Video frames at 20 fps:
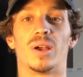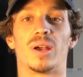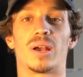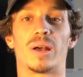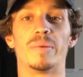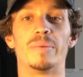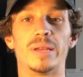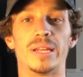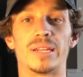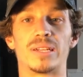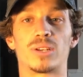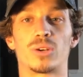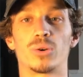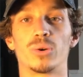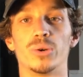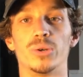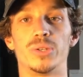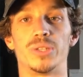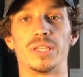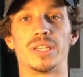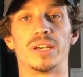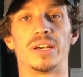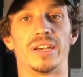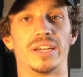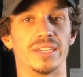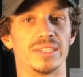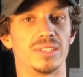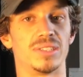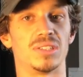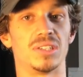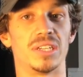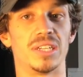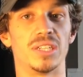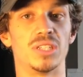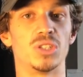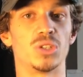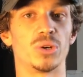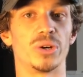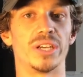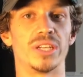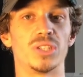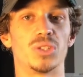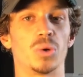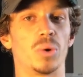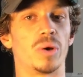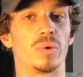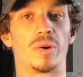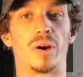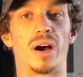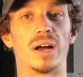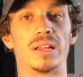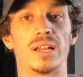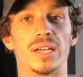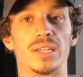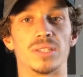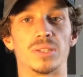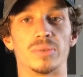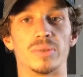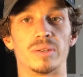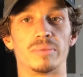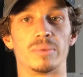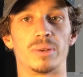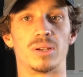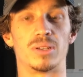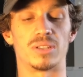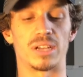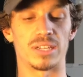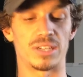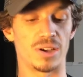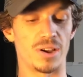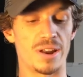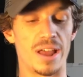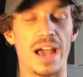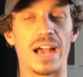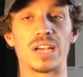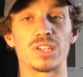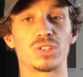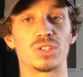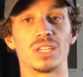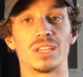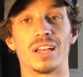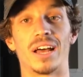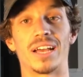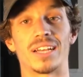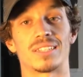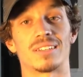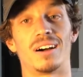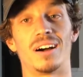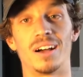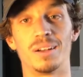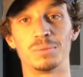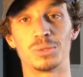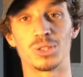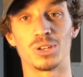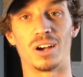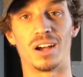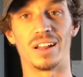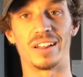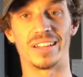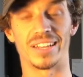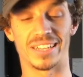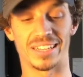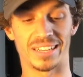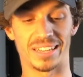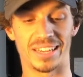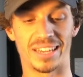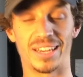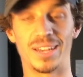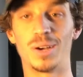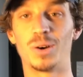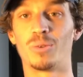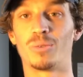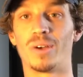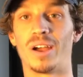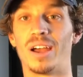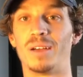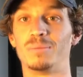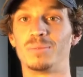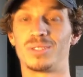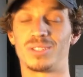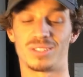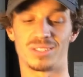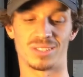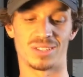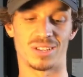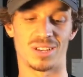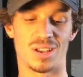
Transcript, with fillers: a bit cruisier and enjoying doing what I like doing because I don't actually like time trialing hill reps